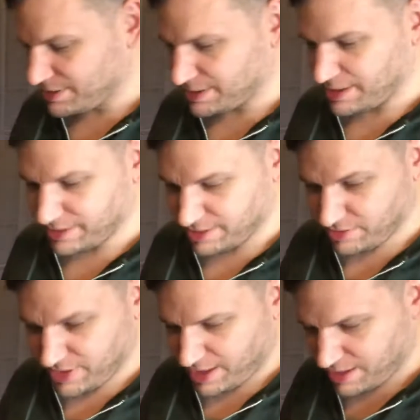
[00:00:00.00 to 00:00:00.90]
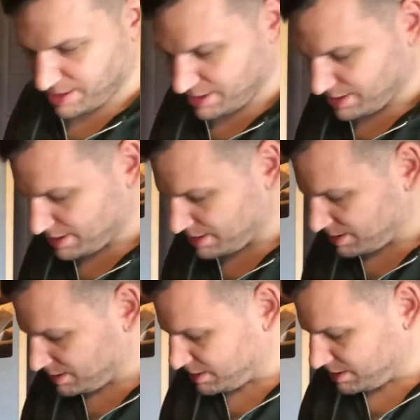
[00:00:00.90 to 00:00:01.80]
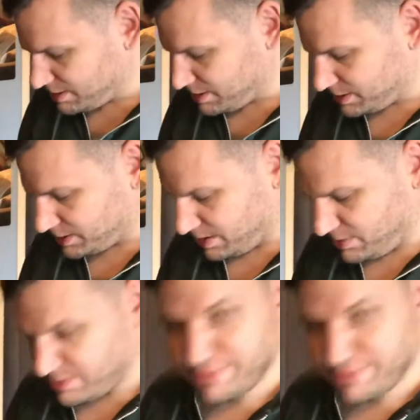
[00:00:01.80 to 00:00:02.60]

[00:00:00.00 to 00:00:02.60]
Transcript: I like to do that. So,